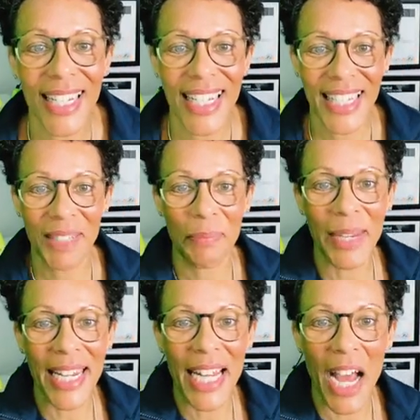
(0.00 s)
It's
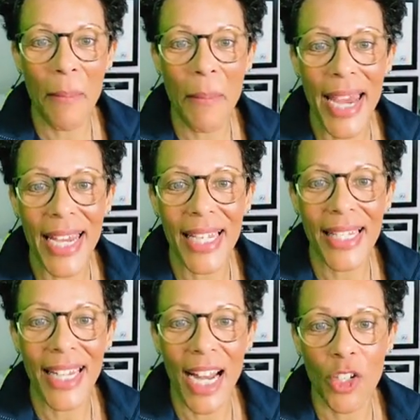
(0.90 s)
been
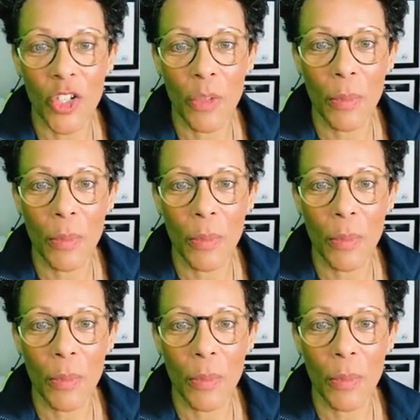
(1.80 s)
amazing. I just